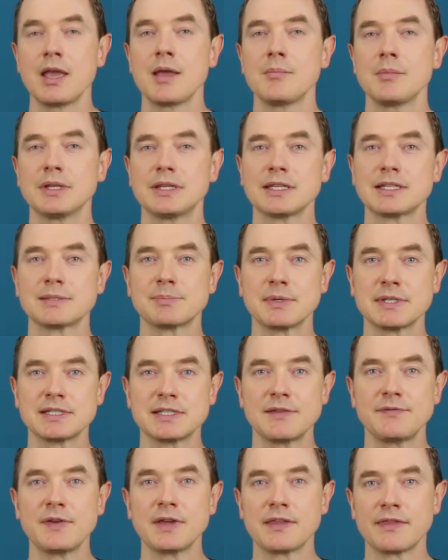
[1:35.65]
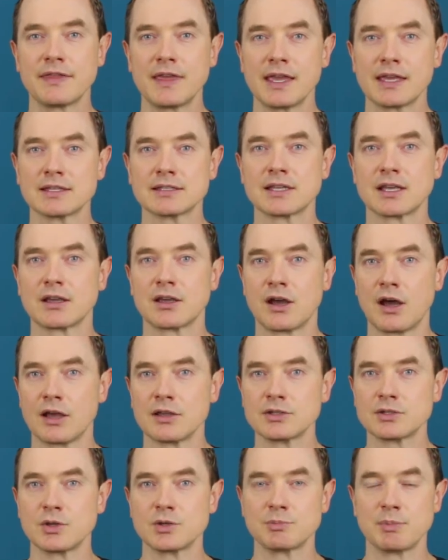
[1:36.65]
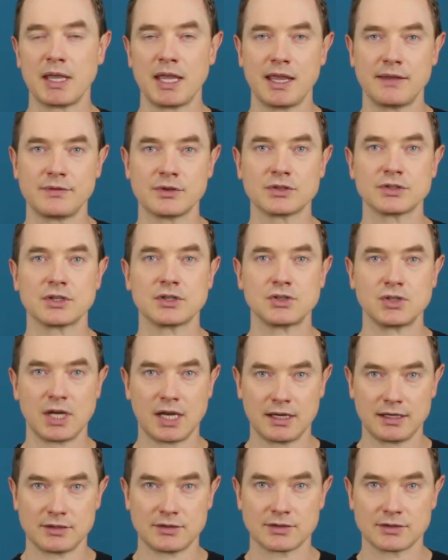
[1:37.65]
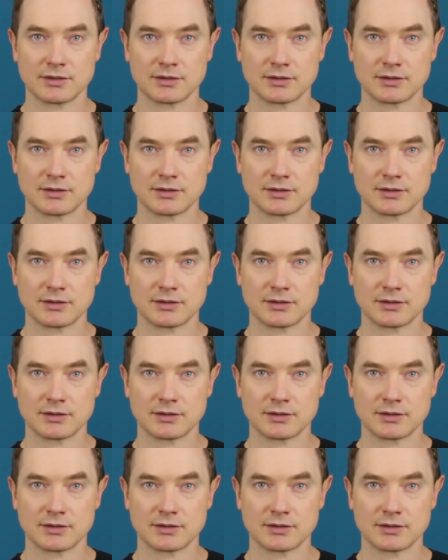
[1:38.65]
but the specific things that cause those behaviors to change.